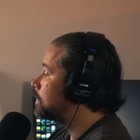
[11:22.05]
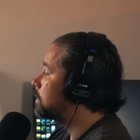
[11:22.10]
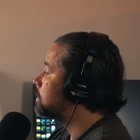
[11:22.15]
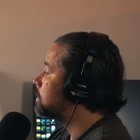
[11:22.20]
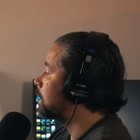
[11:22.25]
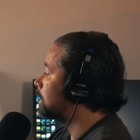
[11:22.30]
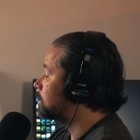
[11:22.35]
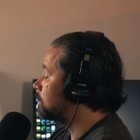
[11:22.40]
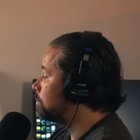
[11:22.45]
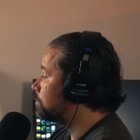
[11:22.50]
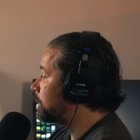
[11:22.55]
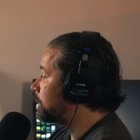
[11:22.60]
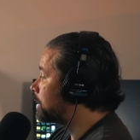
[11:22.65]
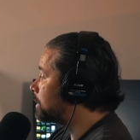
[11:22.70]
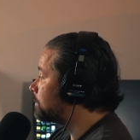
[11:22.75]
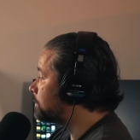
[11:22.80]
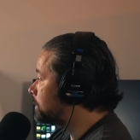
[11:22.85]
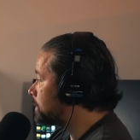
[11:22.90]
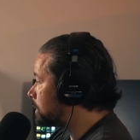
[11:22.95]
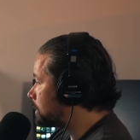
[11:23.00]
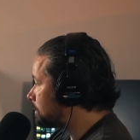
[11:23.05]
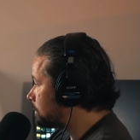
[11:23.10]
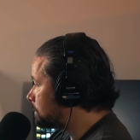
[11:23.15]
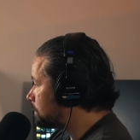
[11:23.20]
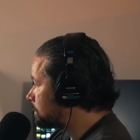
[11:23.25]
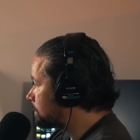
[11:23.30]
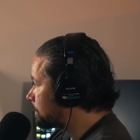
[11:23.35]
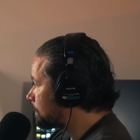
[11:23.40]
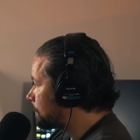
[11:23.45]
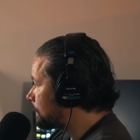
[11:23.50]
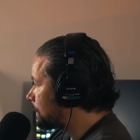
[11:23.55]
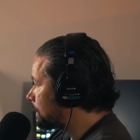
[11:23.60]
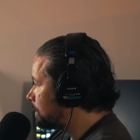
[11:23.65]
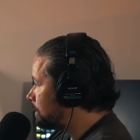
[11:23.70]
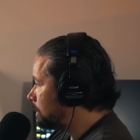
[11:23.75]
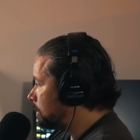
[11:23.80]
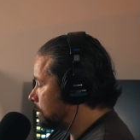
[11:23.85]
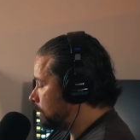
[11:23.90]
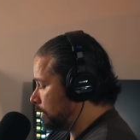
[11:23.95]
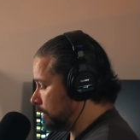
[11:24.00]
got the benefit of.
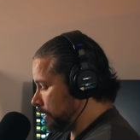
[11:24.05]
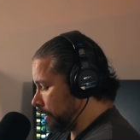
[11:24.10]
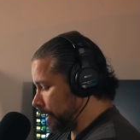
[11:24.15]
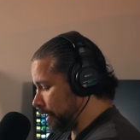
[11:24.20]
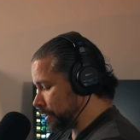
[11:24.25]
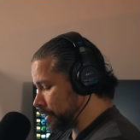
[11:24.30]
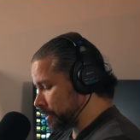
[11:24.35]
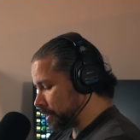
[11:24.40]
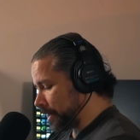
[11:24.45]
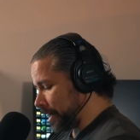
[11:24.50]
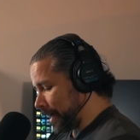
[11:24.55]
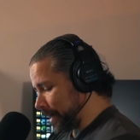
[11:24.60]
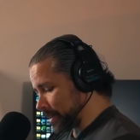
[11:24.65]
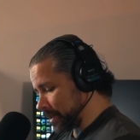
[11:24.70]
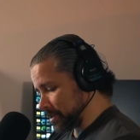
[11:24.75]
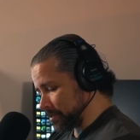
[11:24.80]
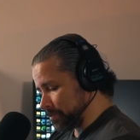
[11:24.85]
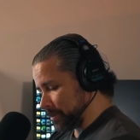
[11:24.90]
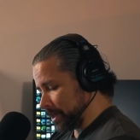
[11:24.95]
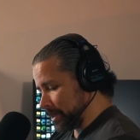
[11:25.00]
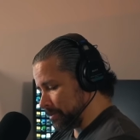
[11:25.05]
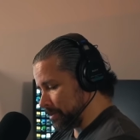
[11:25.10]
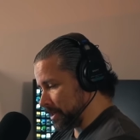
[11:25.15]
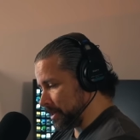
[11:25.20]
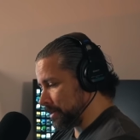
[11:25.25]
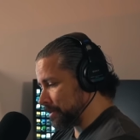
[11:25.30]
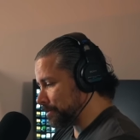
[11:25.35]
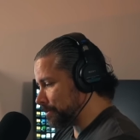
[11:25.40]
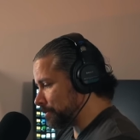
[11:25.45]
And she had this baby,